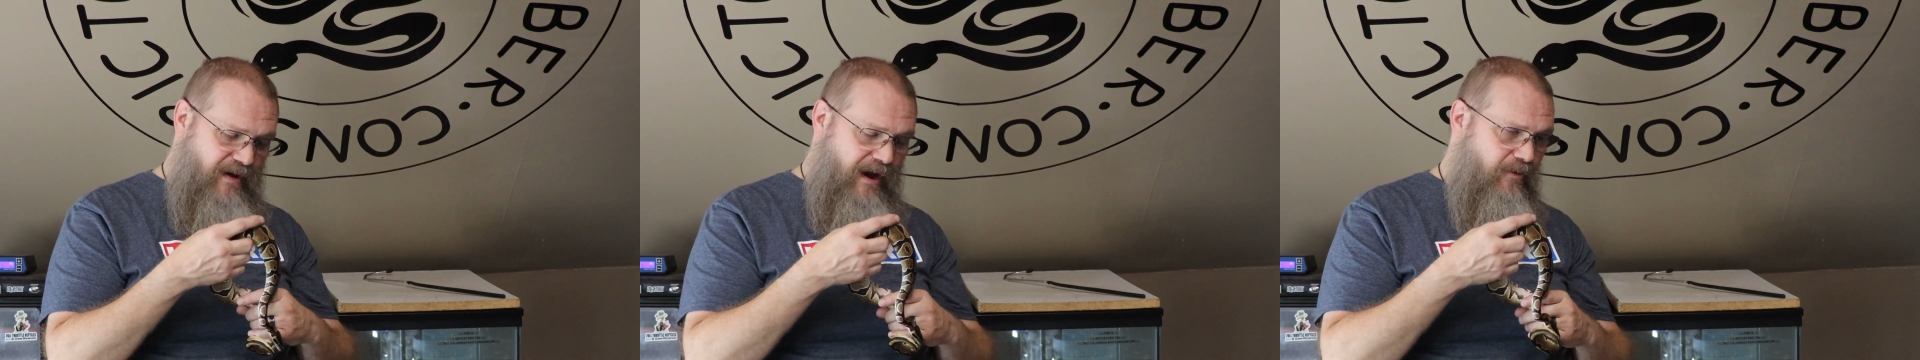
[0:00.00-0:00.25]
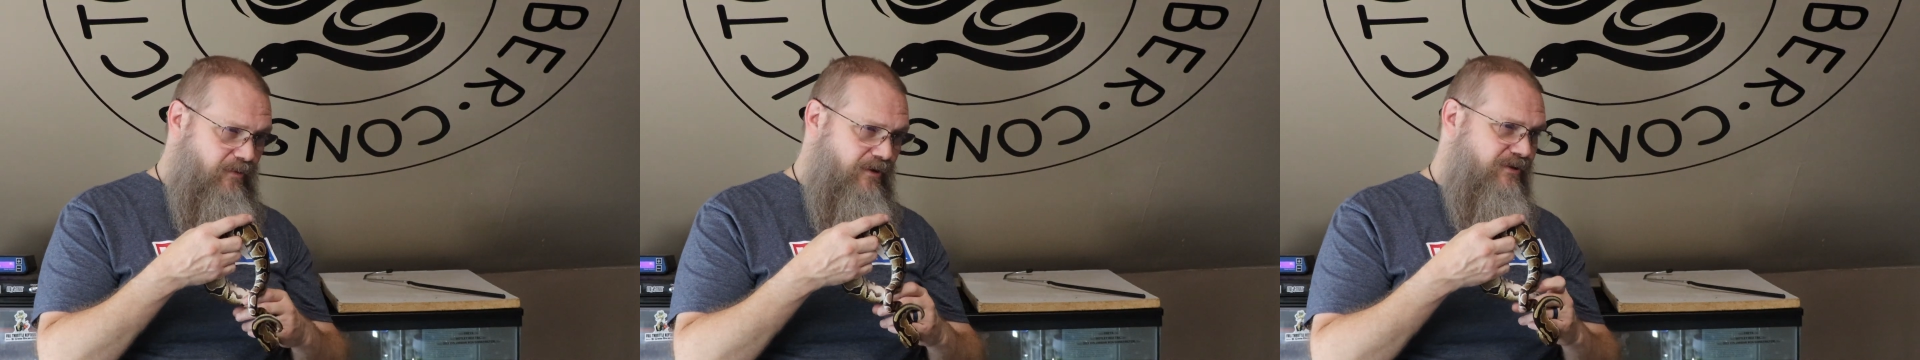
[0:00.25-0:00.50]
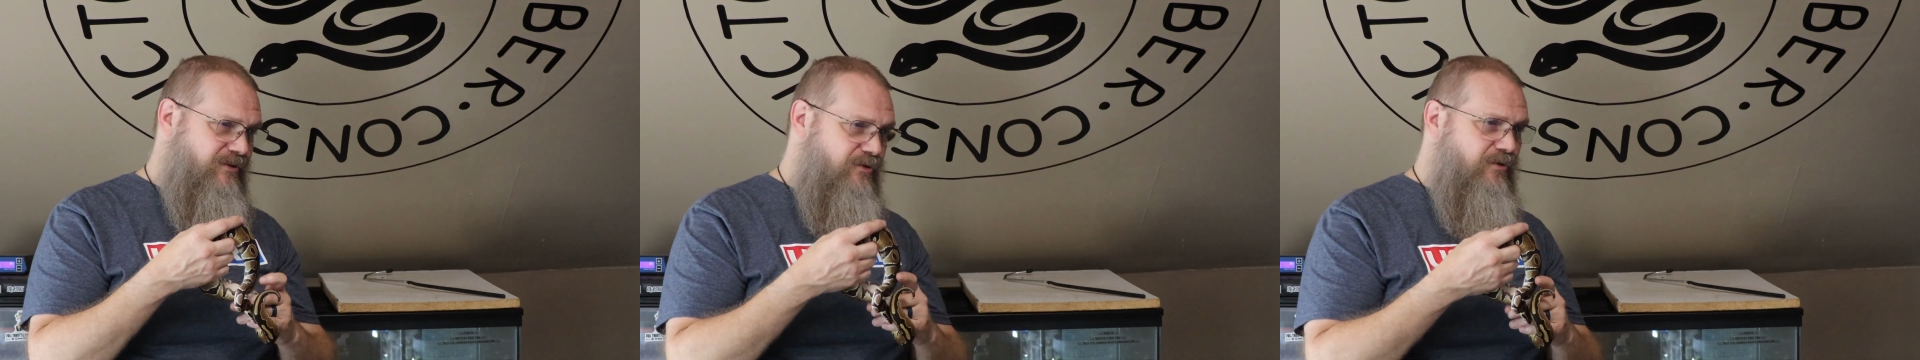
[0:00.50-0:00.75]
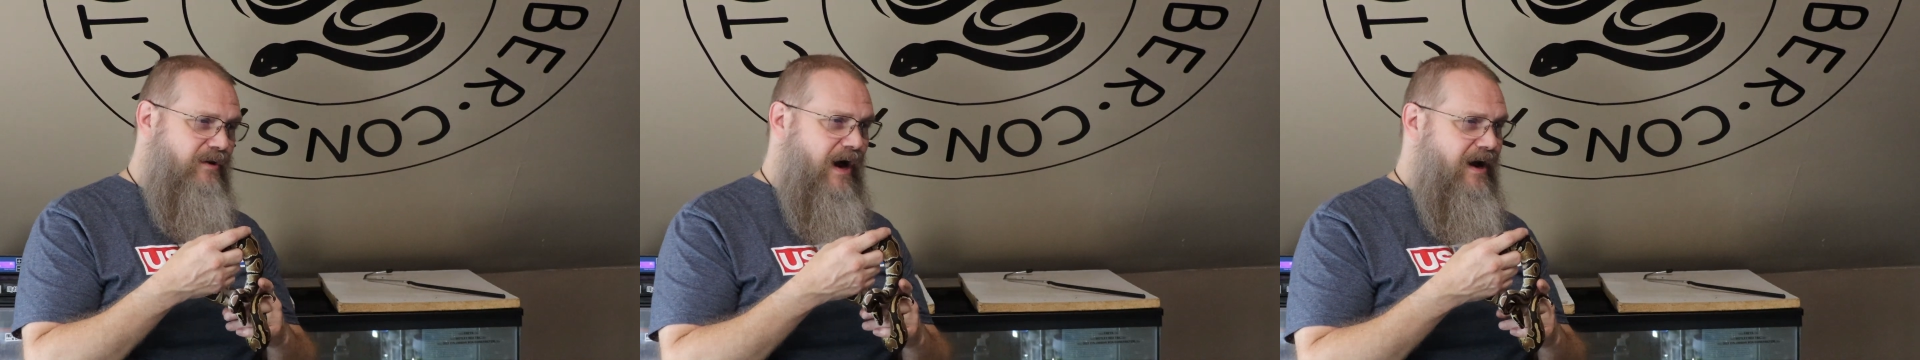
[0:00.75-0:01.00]
I would
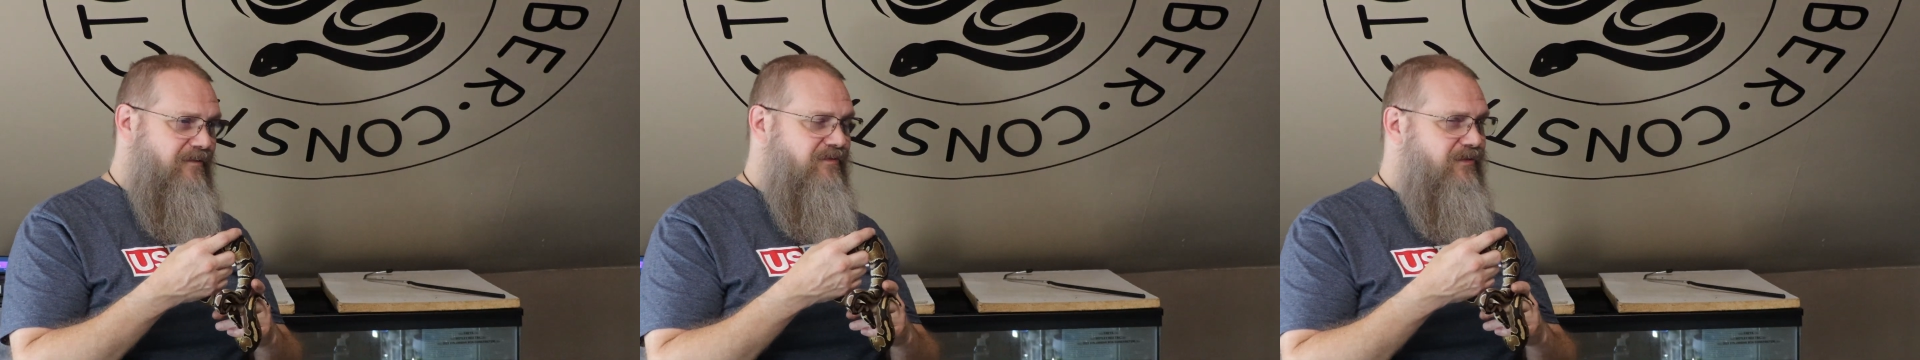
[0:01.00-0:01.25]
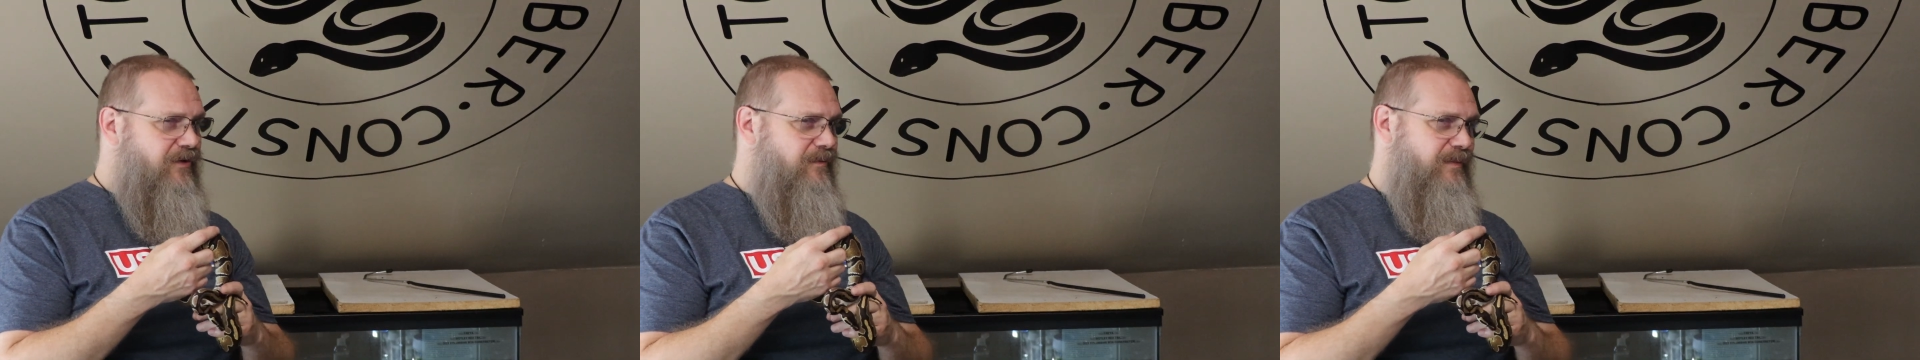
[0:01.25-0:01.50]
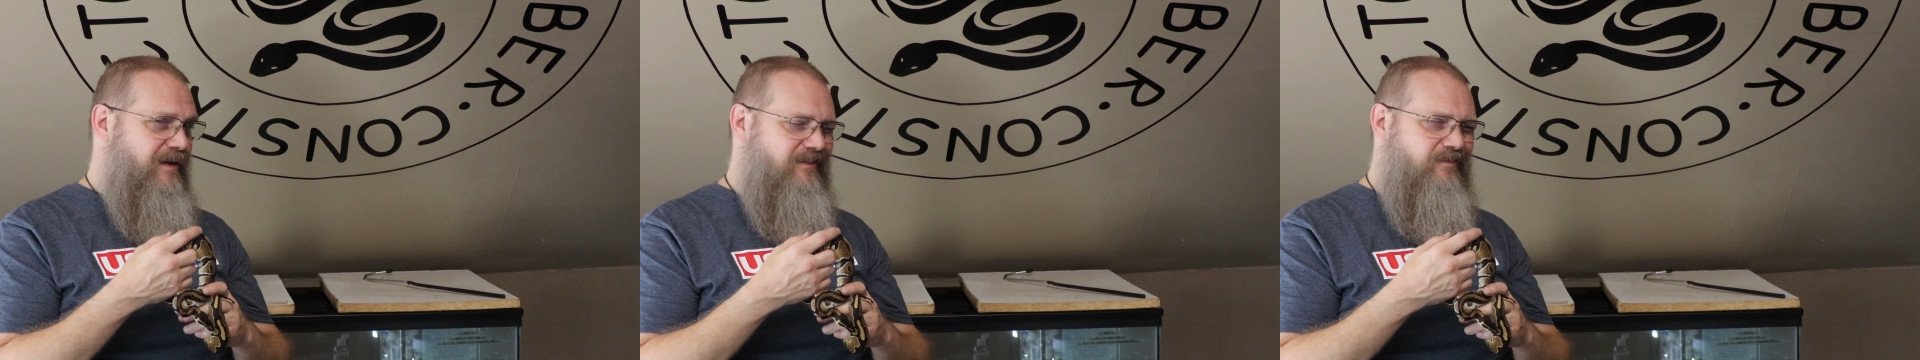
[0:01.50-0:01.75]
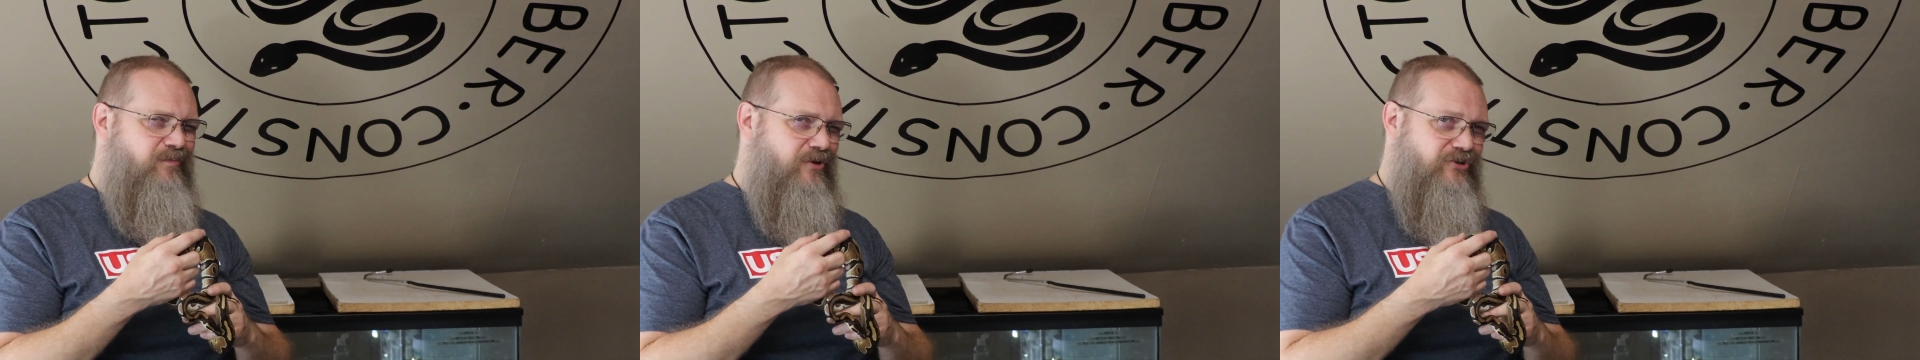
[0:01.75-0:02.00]
do 9 foot, but
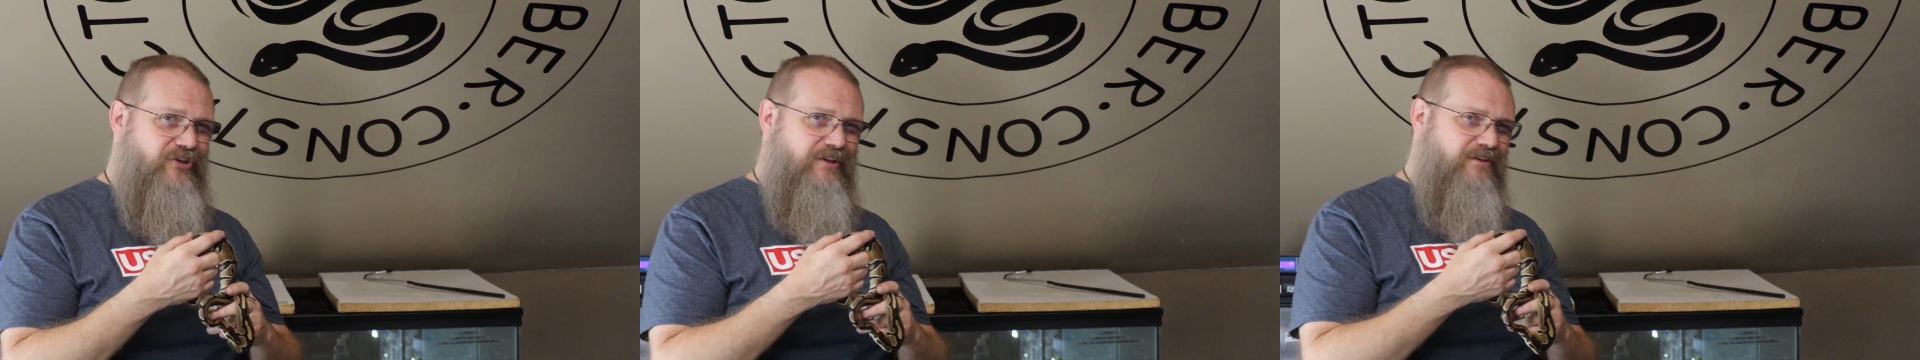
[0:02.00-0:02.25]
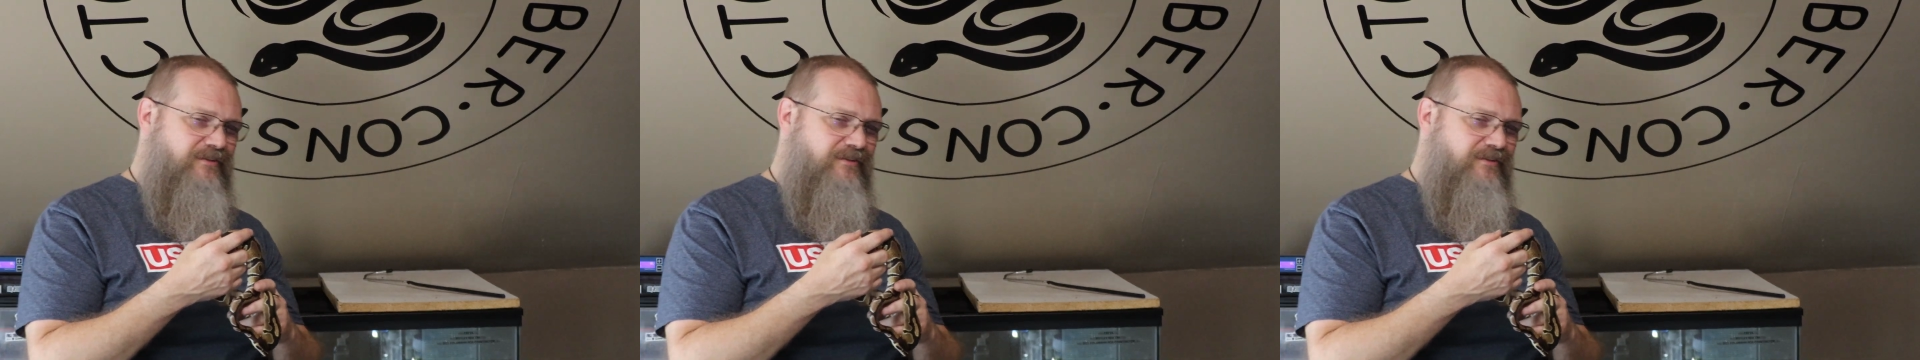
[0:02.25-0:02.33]
it's pushing